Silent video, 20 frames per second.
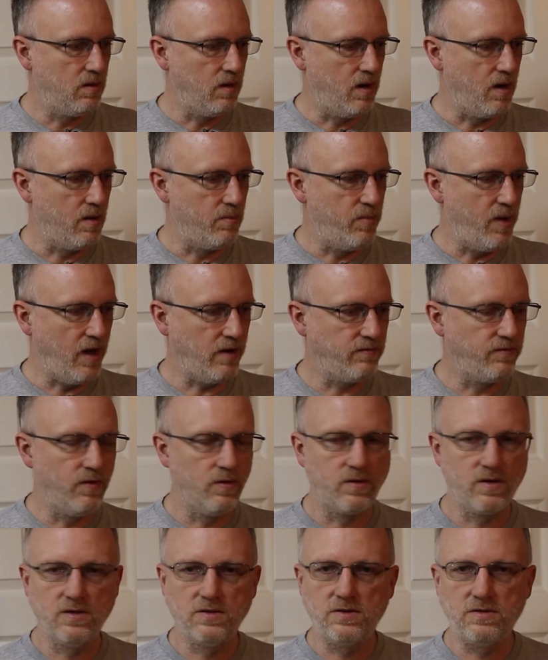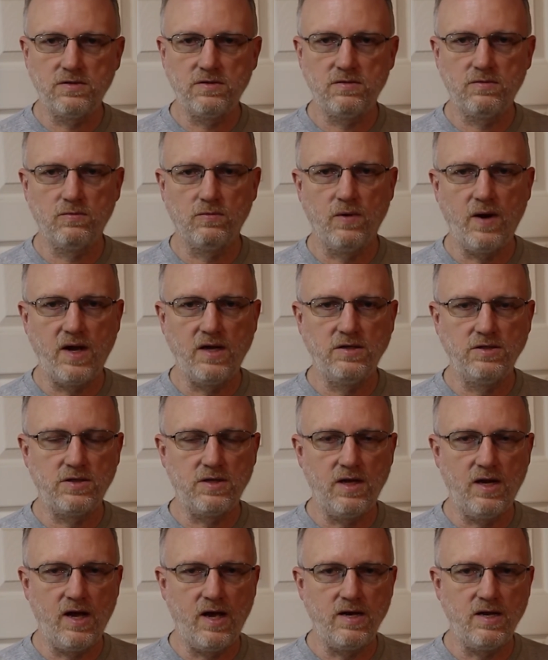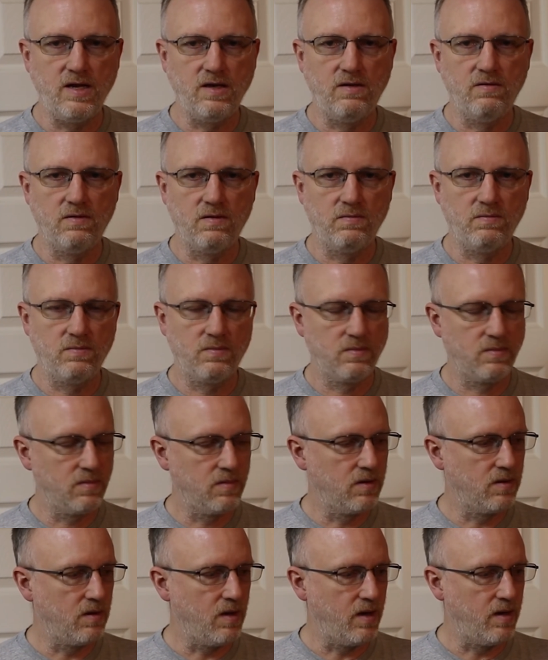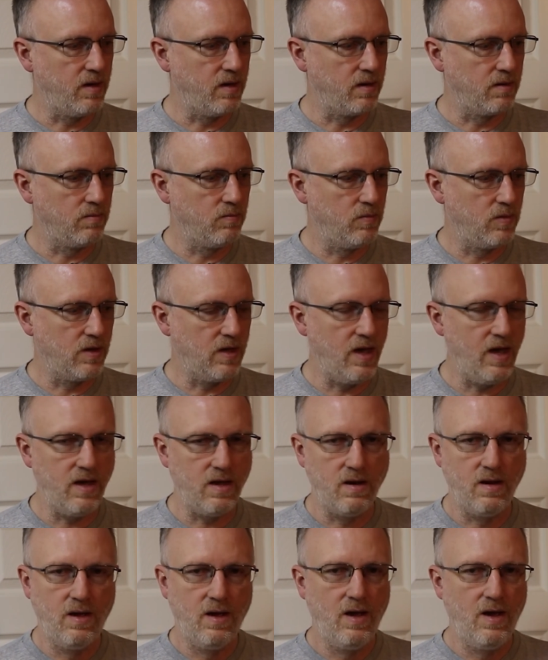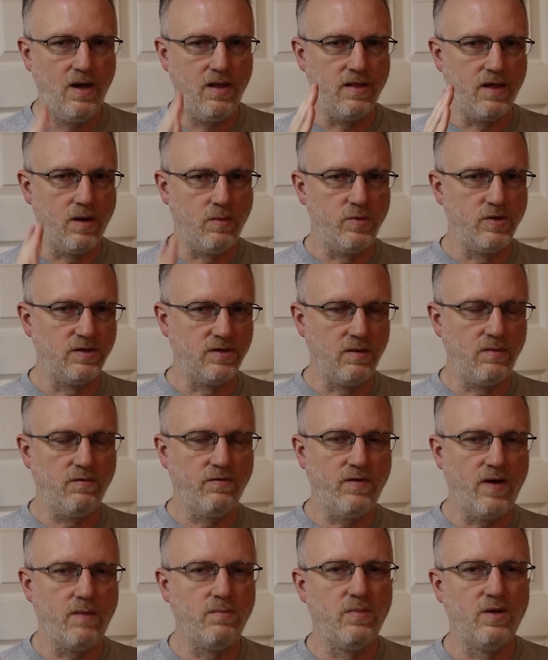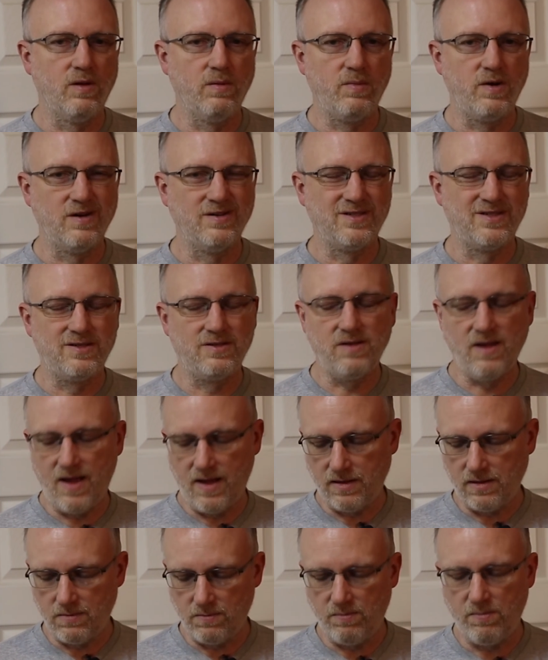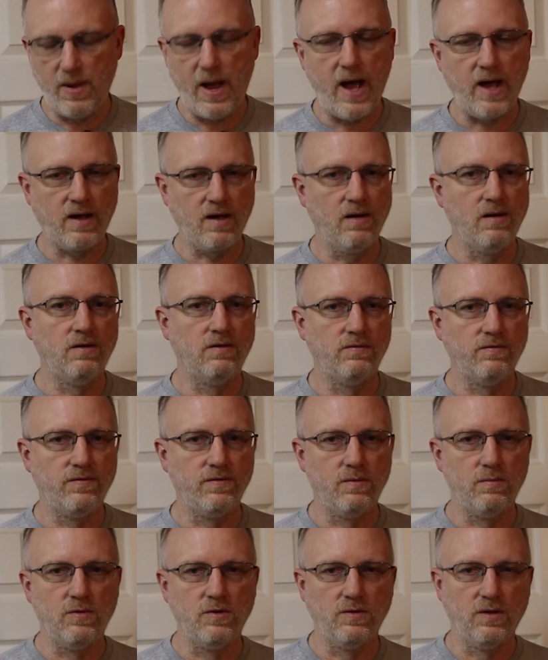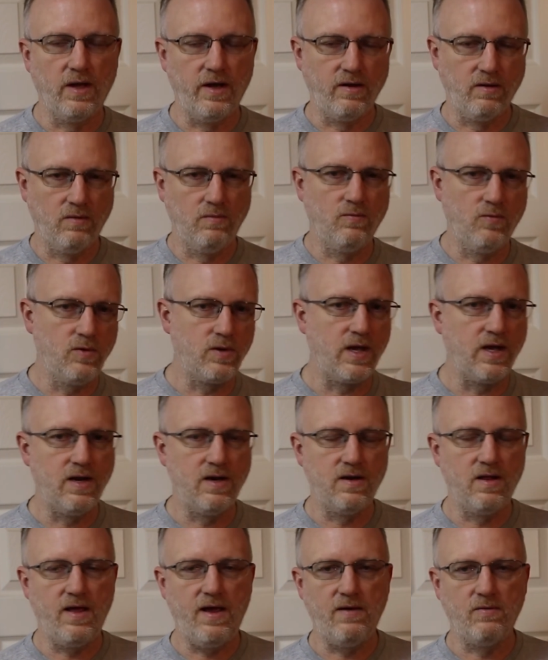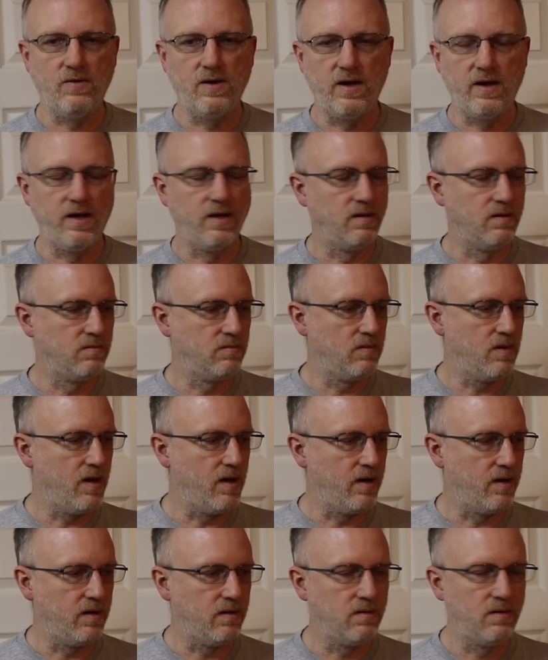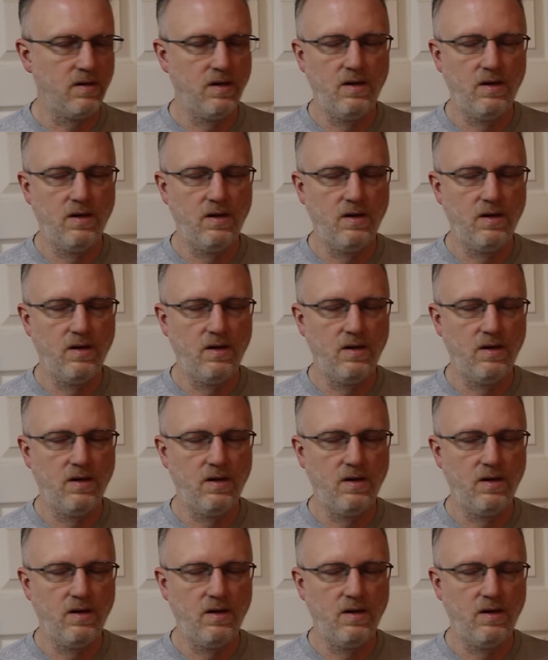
uh, back focus range that I need to uh, get. That'll be 75 millimeters at the back of the Moonlite, and we'll get into that when I uh,